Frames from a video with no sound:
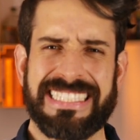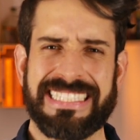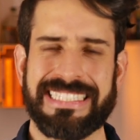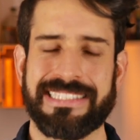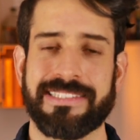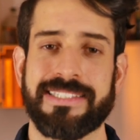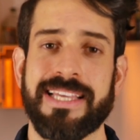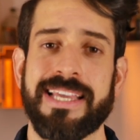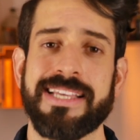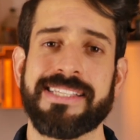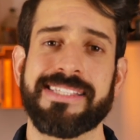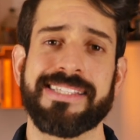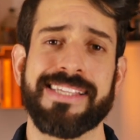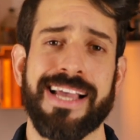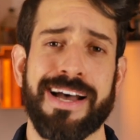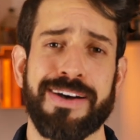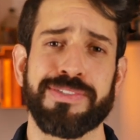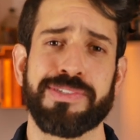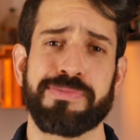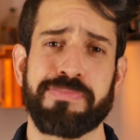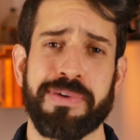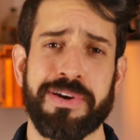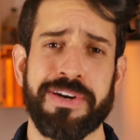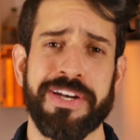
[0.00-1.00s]
This
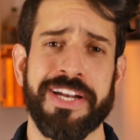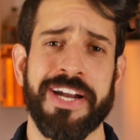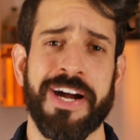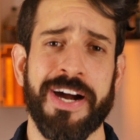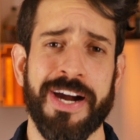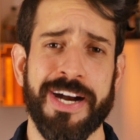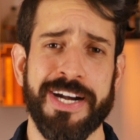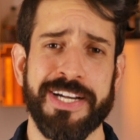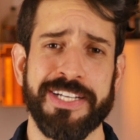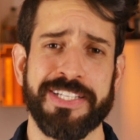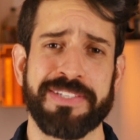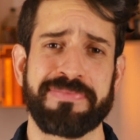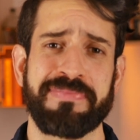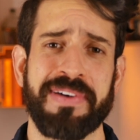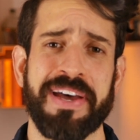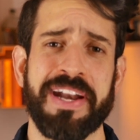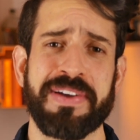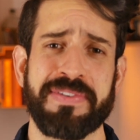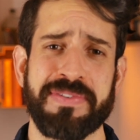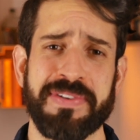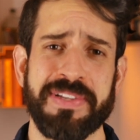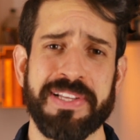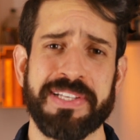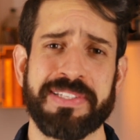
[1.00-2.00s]
sounds very harsh, but
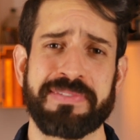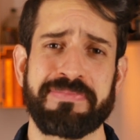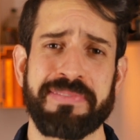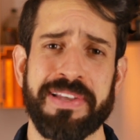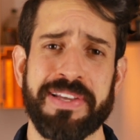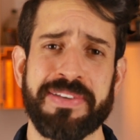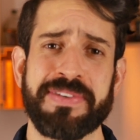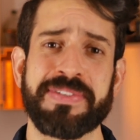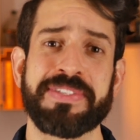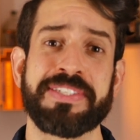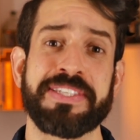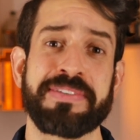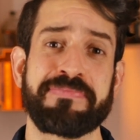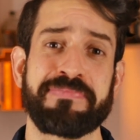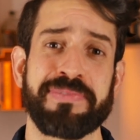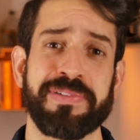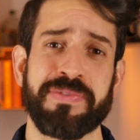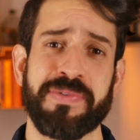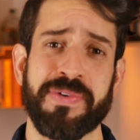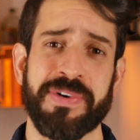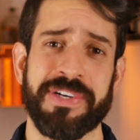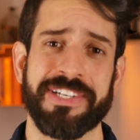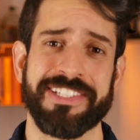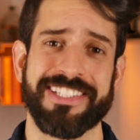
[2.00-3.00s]
I will explain in
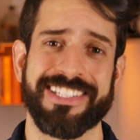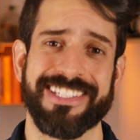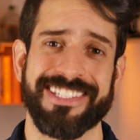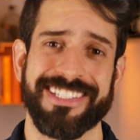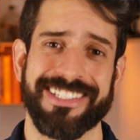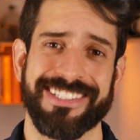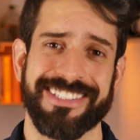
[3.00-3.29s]
simple words.